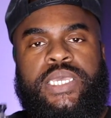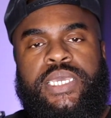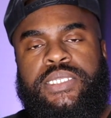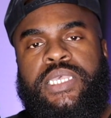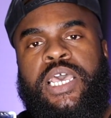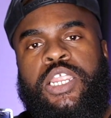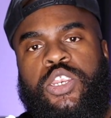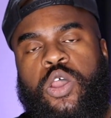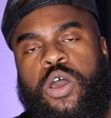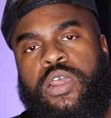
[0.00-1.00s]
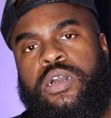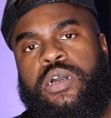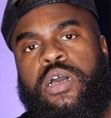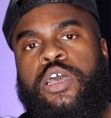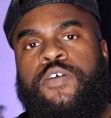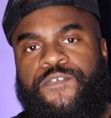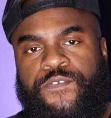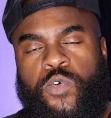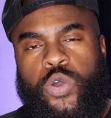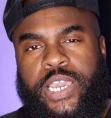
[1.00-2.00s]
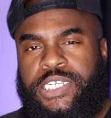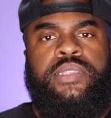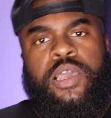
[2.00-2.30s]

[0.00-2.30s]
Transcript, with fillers: is Nautica Voyage.